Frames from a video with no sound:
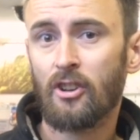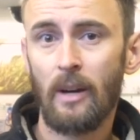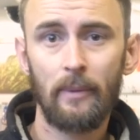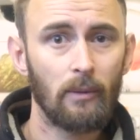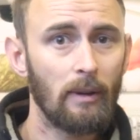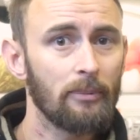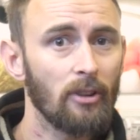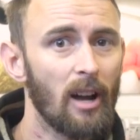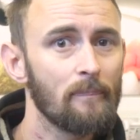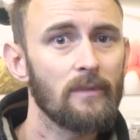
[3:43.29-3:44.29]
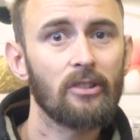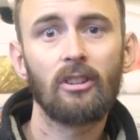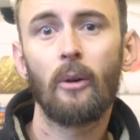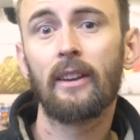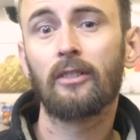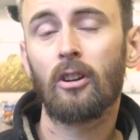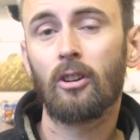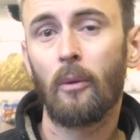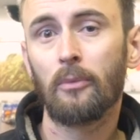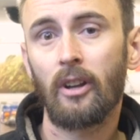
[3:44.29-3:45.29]
jump on our website,
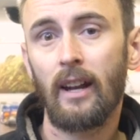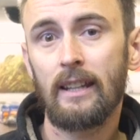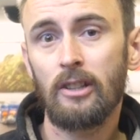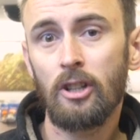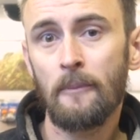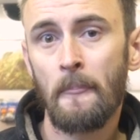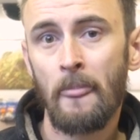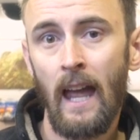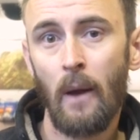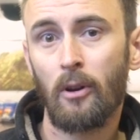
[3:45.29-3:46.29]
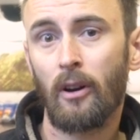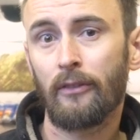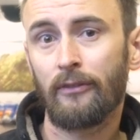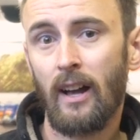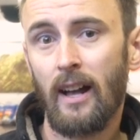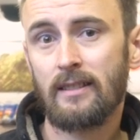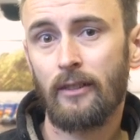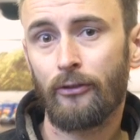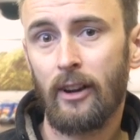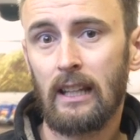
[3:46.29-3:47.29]
snowys.com.au, and we've got
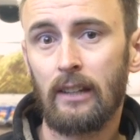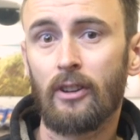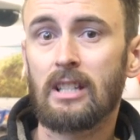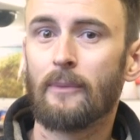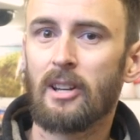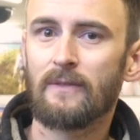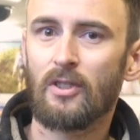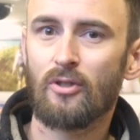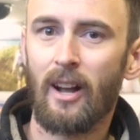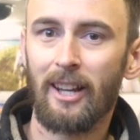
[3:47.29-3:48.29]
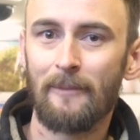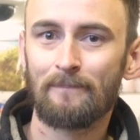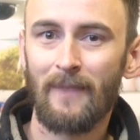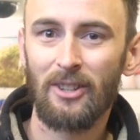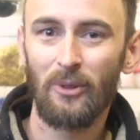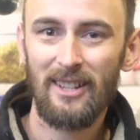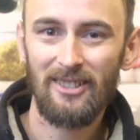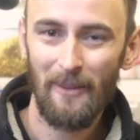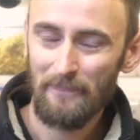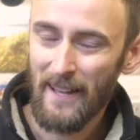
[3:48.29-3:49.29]
fast, free delivery to most of Australia. Till
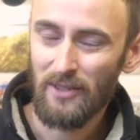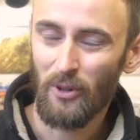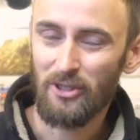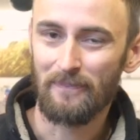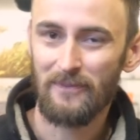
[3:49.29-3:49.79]
next time, thanks for watching.